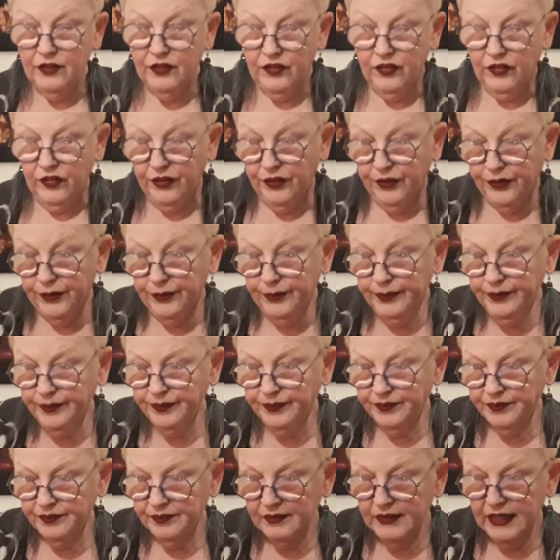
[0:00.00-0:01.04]
So
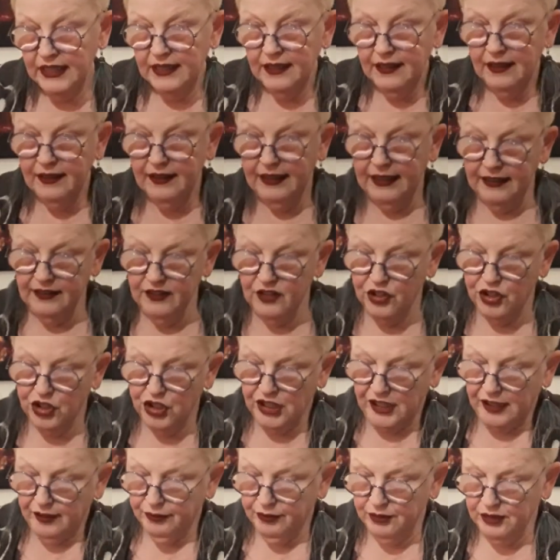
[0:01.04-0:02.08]
that's
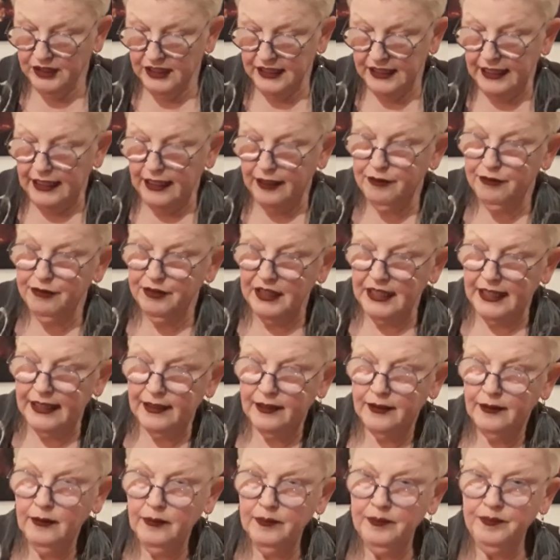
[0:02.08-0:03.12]
shuffled enough now.